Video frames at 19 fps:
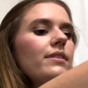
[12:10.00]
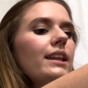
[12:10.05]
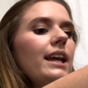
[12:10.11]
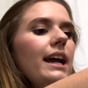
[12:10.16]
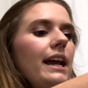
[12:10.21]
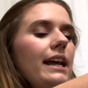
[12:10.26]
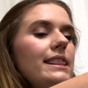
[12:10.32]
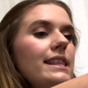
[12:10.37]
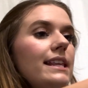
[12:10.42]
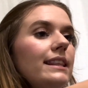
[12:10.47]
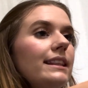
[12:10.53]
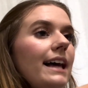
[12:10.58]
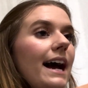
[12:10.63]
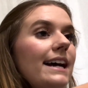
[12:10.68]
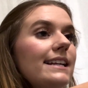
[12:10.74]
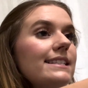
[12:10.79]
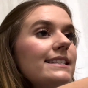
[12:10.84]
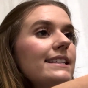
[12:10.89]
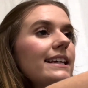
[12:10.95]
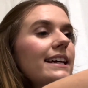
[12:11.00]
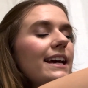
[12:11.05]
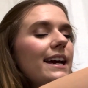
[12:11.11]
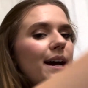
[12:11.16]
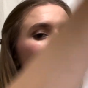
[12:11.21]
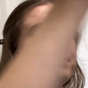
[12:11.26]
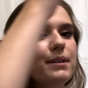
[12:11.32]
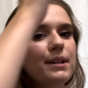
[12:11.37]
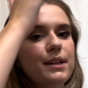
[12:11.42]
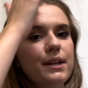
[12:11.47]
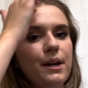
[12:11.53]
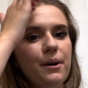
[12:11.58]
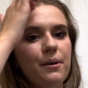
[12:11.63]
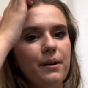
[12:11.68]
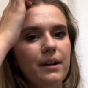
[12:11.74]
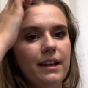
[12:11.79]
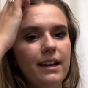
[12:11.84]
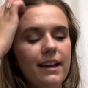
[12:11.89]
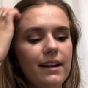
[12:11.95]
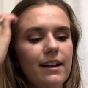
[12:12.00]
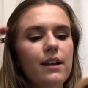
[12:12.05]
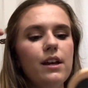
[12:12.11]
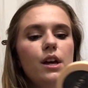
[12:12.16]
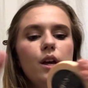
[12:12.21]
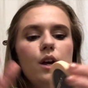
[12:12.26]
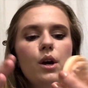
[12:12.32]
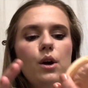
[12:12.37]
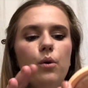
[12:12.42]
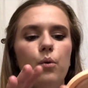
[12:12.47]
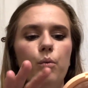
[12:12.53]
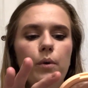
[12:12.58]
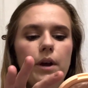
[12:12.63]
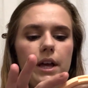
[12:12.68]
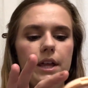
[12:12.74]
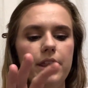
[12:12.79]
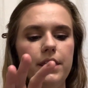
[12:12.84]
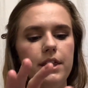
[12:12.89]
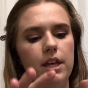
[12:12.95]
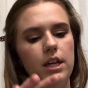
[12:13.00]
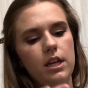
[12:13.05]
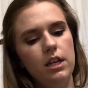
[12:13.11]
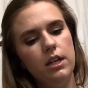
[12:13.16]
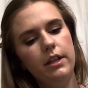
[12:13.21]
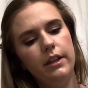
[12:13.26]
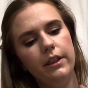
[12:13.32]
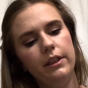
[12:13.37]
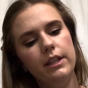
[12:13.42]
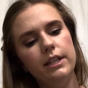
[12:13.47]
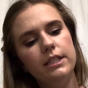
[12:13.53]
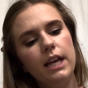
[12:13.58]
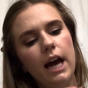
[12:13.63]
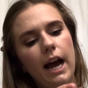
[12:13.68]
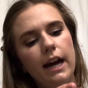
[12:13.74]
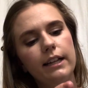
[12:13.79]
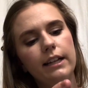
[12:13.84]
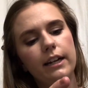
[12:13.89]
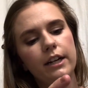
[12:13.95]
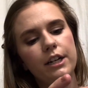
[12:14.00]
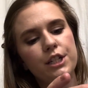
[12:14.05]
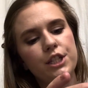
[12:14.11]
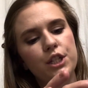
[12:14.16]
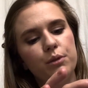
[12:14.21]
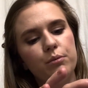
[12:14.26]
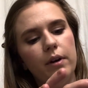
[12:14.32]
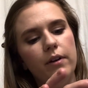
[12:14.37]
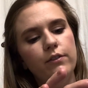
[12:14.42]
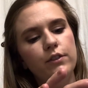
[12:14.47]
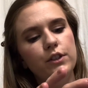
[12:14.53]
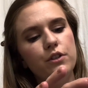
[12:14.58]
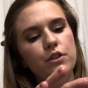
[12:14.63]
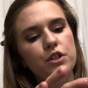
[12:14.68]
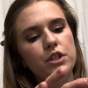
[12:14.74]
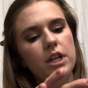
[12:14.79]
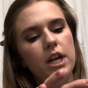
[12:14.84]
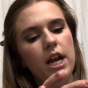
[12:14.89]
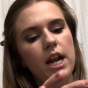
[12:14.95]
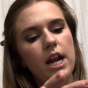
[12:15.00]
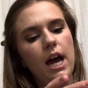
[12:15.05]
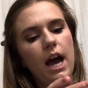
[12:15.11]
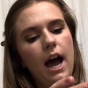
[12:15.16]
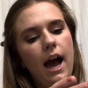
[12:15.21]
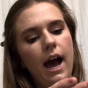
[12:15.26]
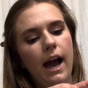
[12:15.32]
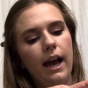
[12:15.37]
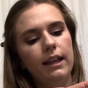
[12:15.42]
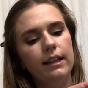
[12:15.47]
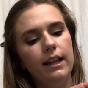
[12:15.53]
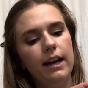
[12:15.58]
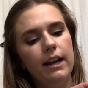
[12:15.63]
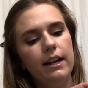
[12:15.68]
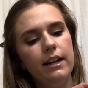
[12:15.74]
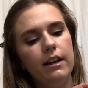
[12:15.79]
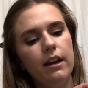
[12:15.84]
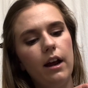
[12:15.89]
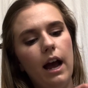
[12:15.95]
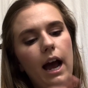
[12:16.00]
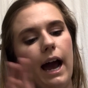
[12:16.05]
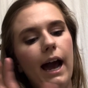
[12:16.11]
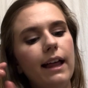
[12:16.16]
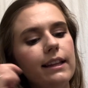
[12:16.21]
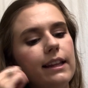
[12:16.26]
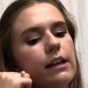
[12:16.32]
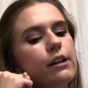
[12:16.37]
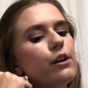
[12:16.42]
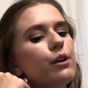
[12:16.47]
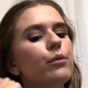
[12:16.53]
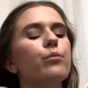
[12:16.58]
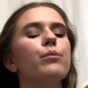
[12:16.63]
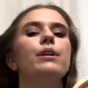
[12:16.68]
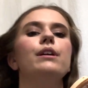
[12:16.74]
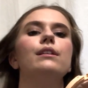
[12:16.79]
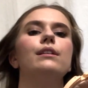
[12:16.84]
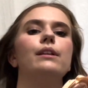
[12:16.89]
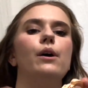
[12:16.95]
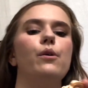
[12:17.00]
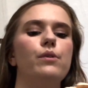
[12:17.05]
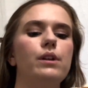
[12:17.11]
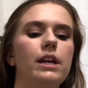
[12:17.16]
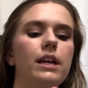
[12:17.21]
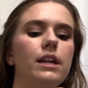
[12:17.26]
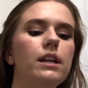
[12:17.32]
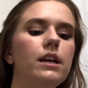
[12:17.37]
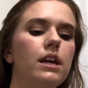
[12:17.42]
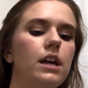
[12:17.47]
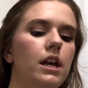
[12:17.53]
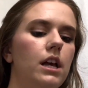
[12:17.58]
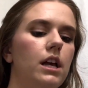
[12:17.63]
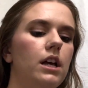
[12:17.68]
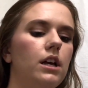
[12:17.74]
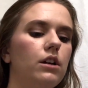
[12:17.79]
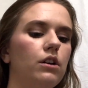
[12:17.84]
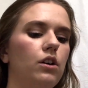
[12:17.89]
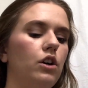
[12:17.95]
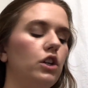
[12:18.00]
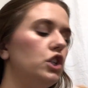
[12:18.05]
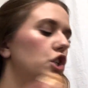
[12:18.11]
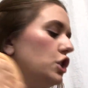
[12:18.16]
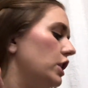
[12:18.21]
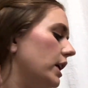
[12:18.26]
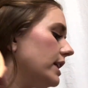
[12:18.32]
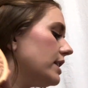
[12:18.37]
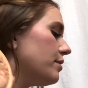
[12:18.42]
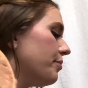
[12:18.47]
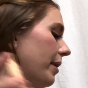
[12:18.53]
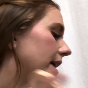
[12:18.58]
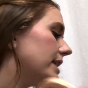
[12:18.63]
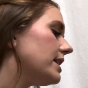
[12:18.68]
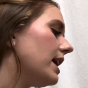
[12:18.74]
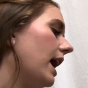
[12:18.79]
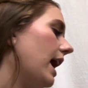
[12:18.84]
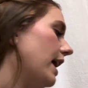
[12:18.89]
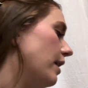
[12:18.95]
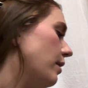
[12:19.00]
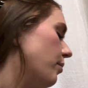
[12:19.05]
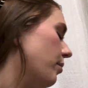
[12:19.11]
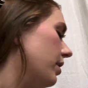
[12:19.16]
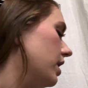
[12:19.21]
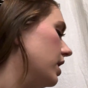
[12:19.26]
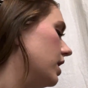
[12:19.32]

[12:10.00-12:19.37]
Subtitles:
And then lastly, I'm gonna go in with this highlighter. It's the Revolution Highlighter Reloaded, called Just My Type.